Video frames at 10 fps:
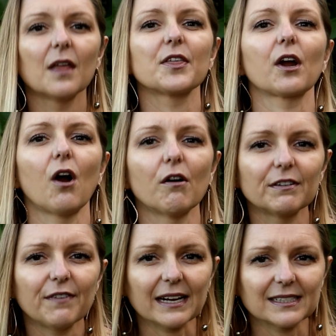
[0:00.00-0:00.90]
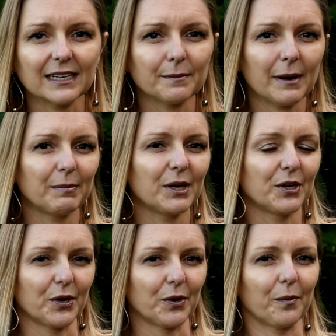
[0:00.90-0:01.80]
The COVID vaccine may be
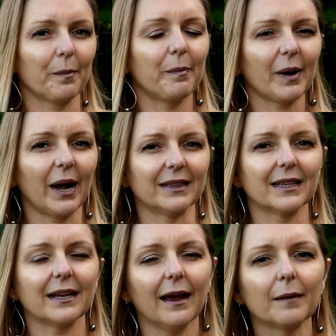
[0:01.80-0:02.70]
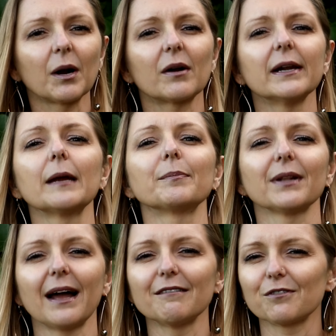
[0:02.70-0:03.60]
new, but the mRNA
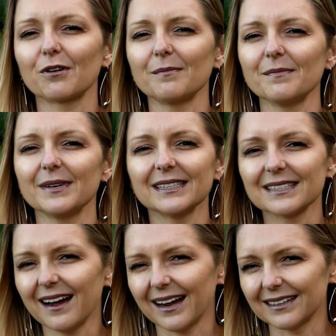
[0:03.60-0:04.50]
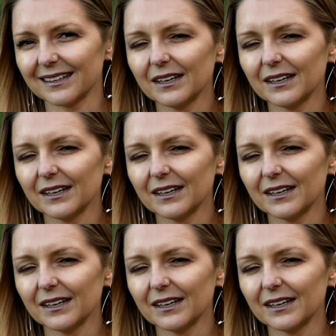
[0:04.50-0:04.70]
platform is not.